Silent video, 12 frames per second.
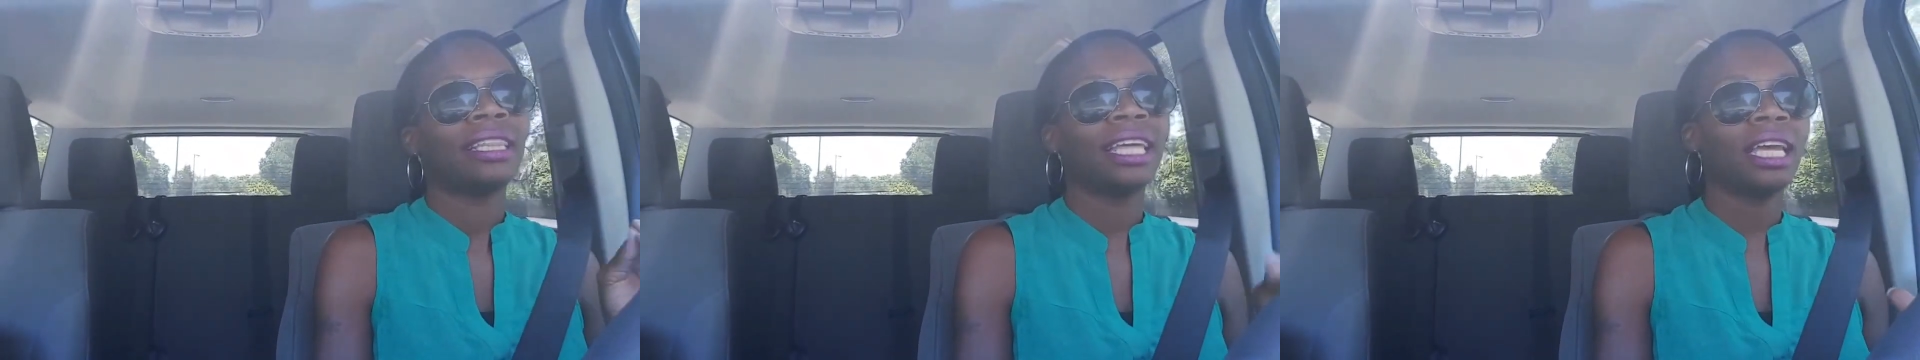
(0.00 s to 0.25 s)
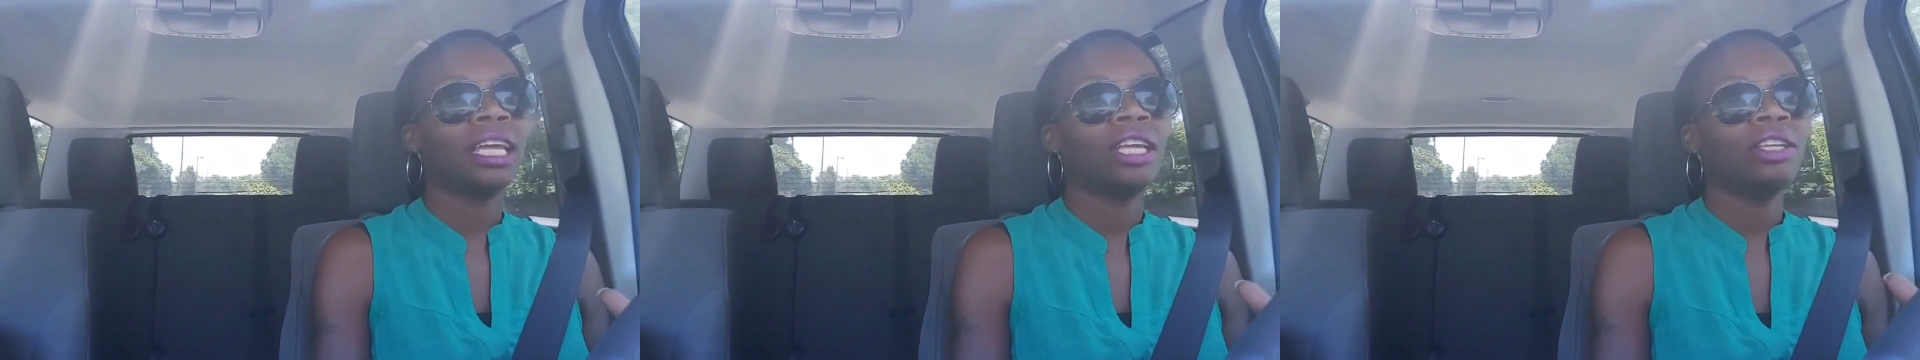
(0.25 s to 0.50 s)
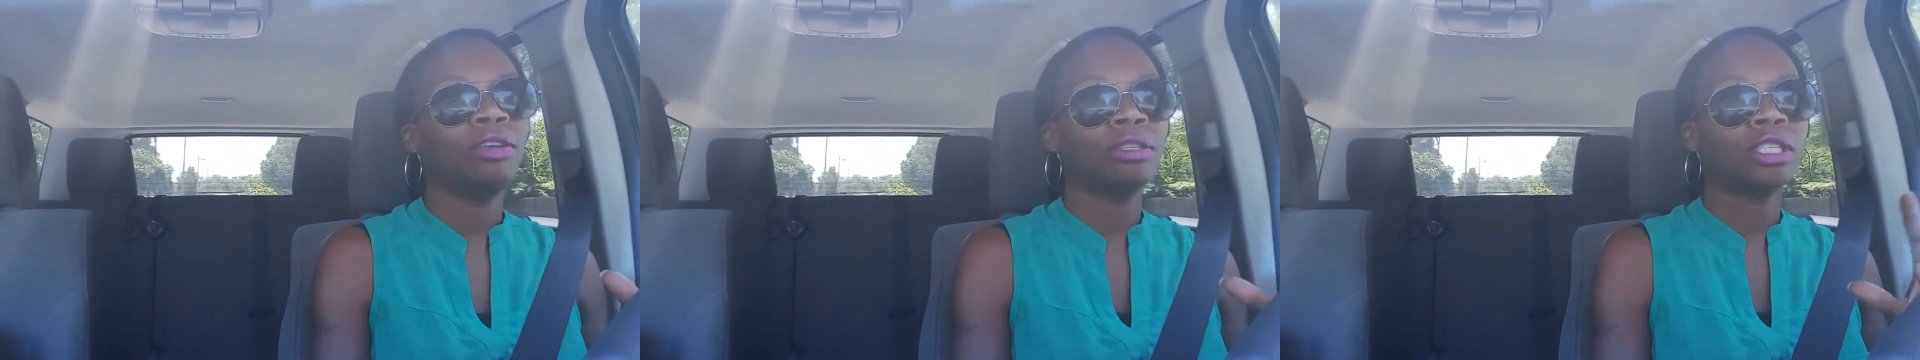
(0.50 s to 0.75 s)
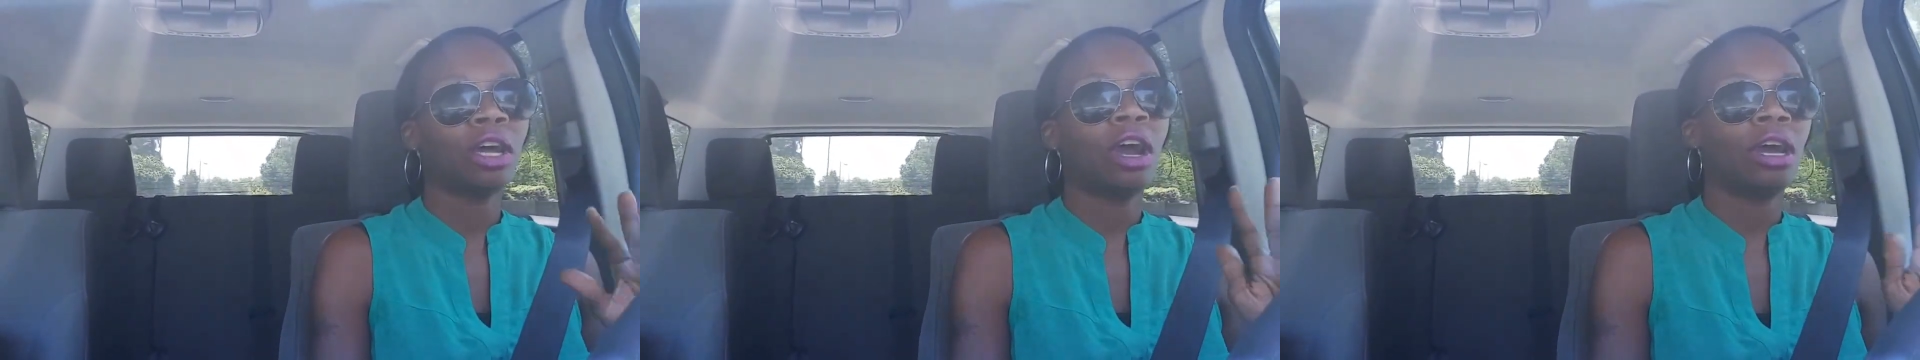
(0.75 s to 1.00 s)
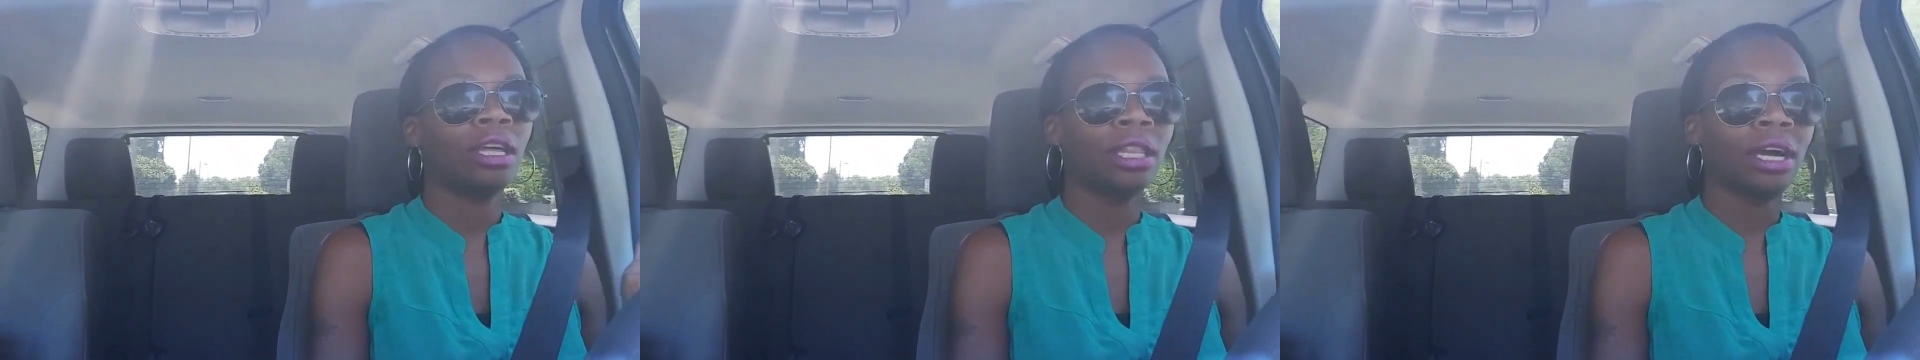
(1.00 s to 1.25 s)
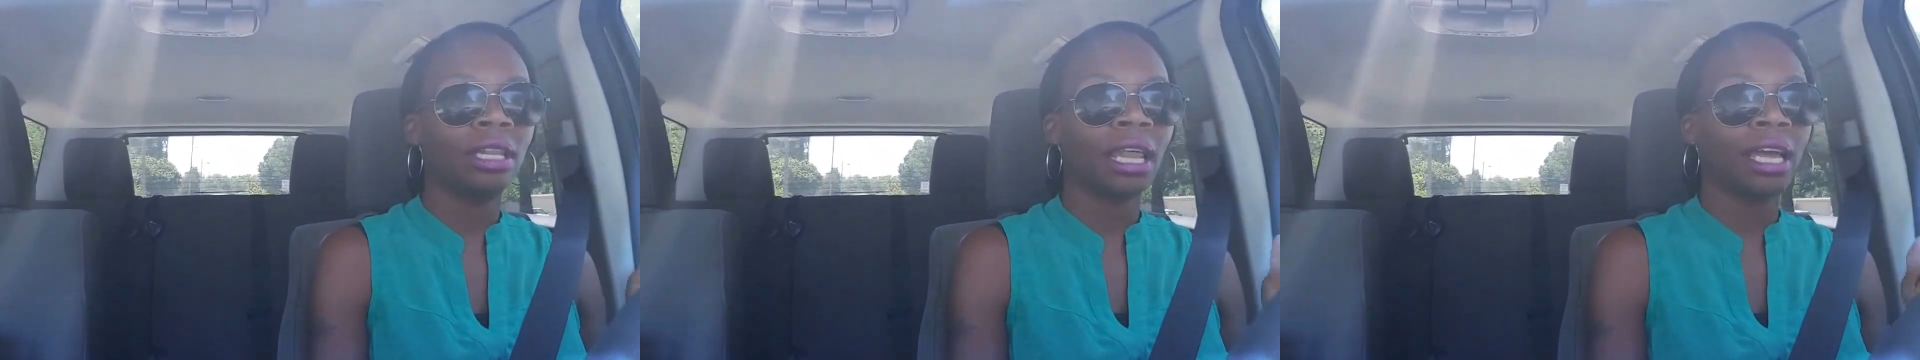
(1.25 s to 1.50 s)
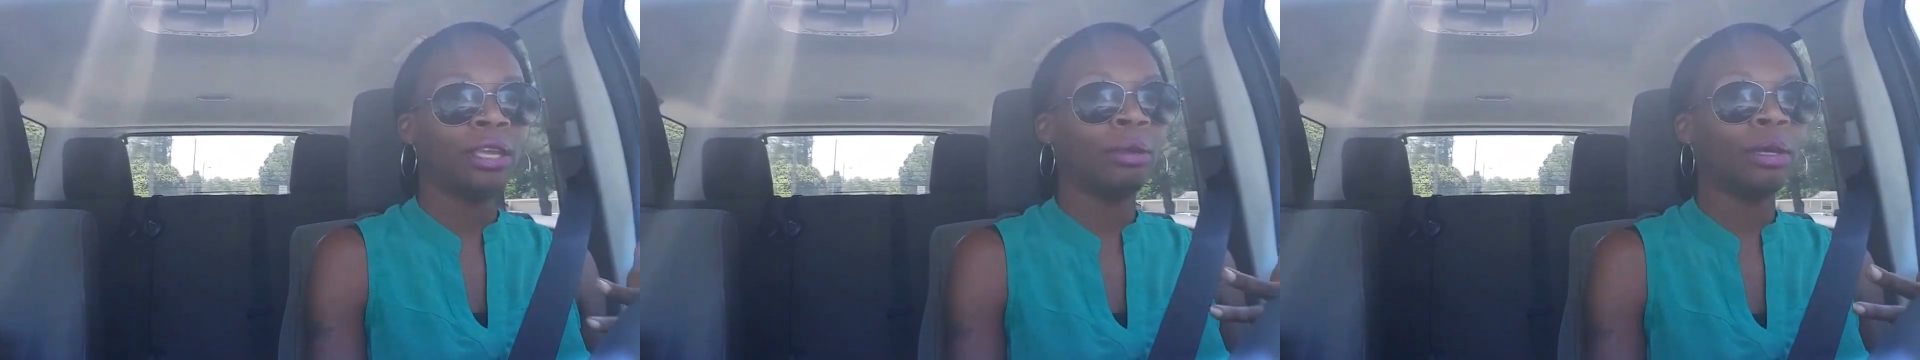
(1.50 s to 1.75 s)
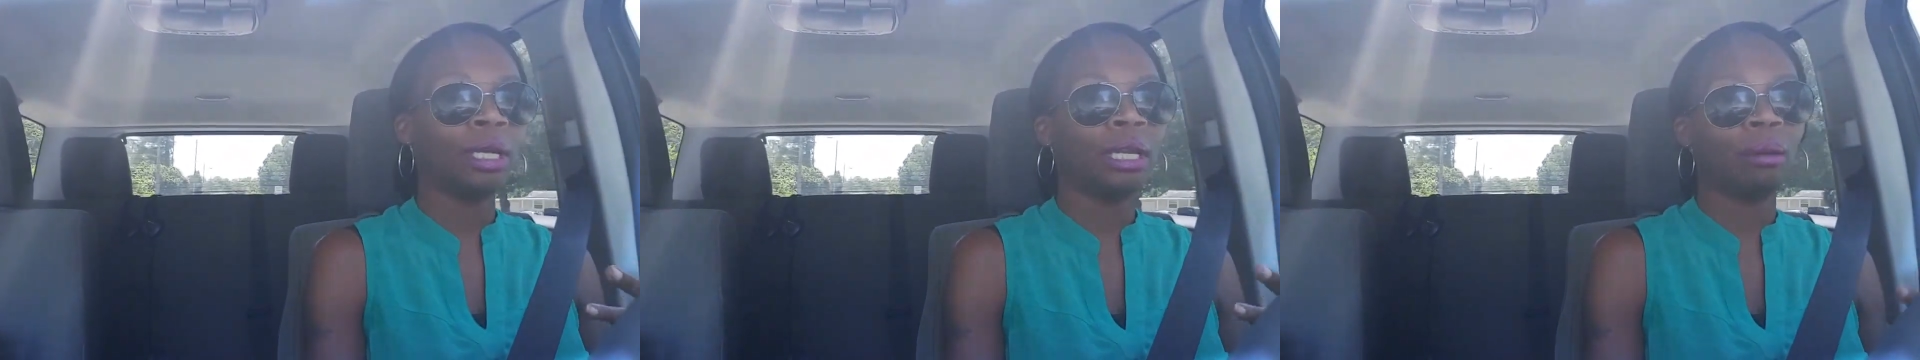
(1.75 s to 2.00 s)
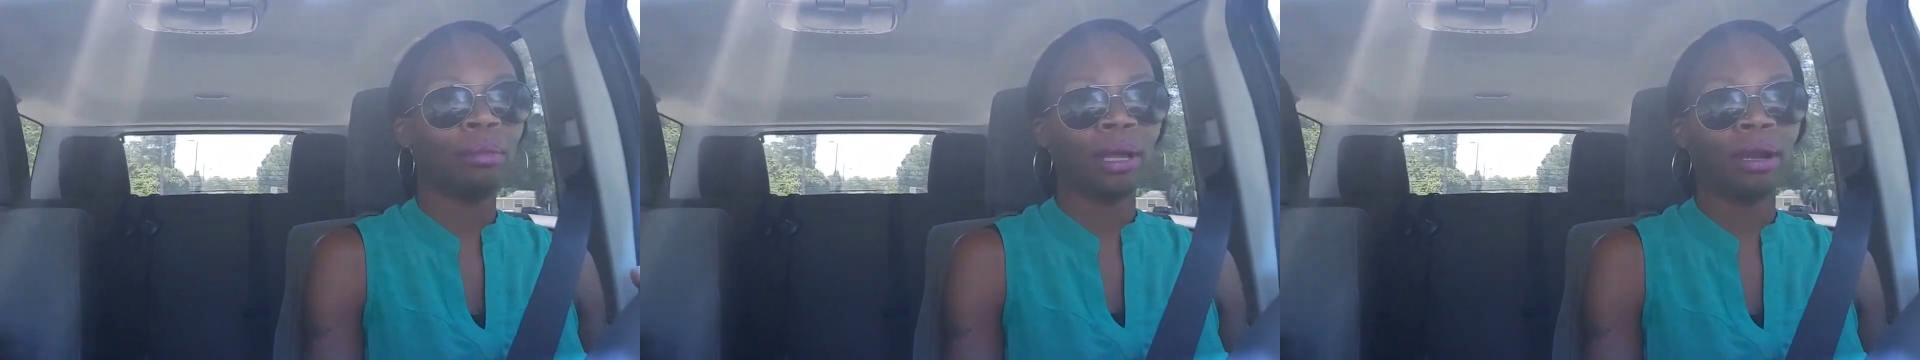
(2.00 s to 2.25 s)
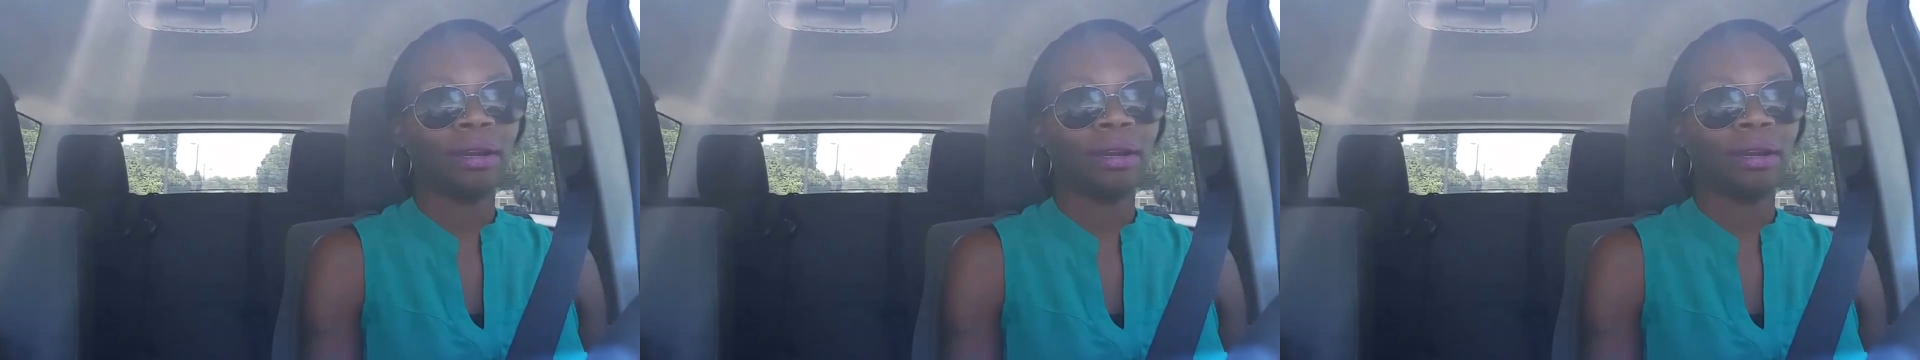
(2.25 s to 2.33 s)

then you start like you end up